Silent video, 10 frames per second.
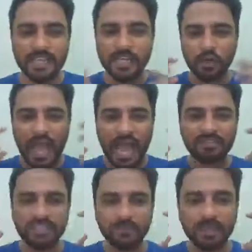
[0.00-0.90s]
they need to
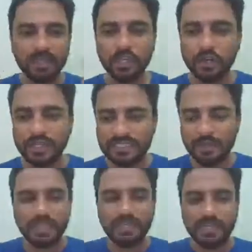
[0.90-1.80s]
have some you know
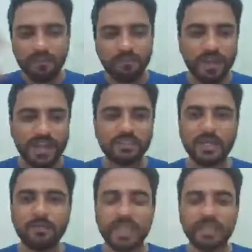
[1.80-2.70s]
something different,
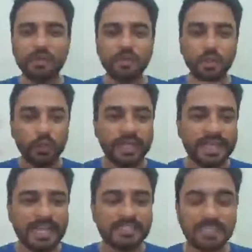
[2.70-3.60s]
something
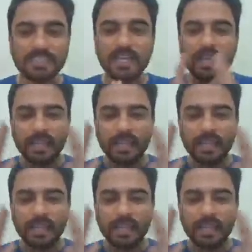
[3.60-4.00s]
unique as such,